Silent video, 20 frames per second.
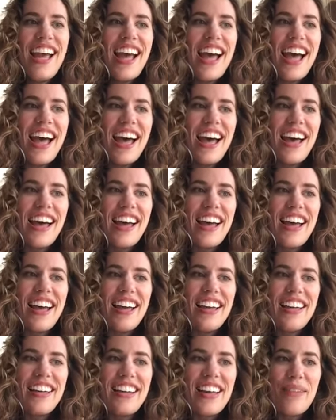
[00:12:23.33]

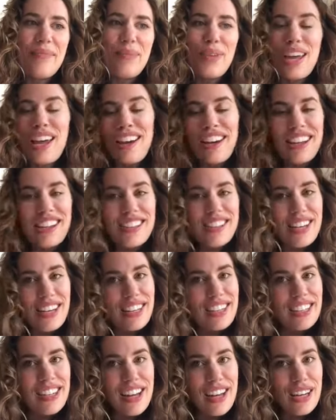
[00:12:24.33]
I'm planning a
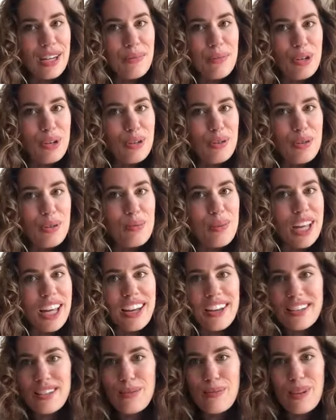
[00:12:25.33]
second honeymoon with my
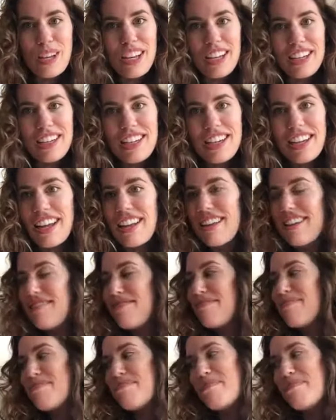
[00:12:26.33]
husband and